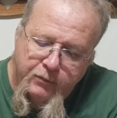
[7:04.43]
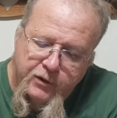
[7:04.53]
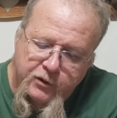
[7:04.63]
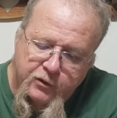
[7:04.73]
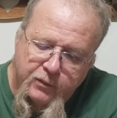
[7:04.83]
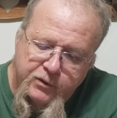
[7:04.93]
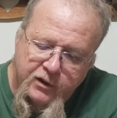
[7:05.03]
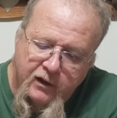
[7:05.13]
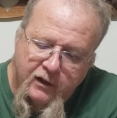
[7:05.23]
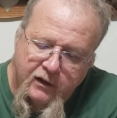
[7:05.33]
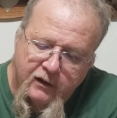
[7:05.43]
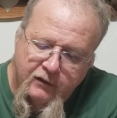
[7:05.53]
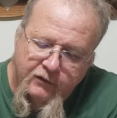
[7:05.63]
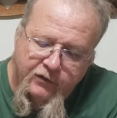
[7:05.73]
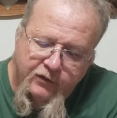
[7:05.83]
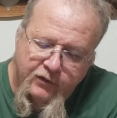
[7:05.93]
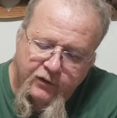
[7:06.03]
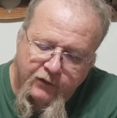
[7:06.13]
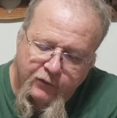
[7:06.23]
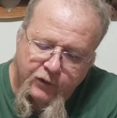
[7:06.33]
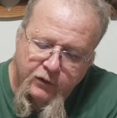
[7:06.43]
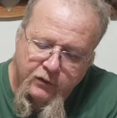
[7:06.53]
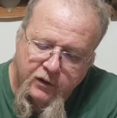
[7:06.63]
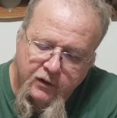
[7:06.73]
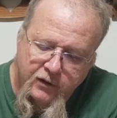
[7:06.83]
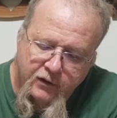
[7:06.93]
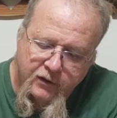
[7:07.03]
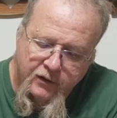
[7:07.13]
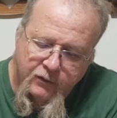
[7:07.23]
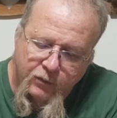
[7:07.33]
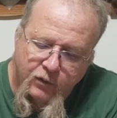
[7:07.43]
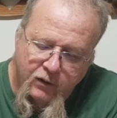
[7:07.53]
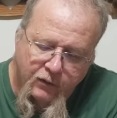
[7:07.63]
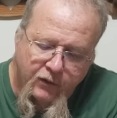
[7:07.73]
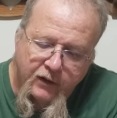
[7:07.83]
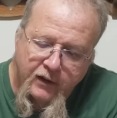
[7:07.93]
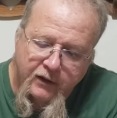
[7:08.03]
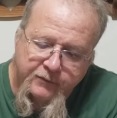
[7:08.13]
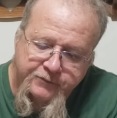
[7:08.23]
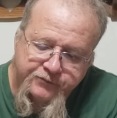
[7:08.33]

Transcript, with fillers: description of the fruit or, the uh,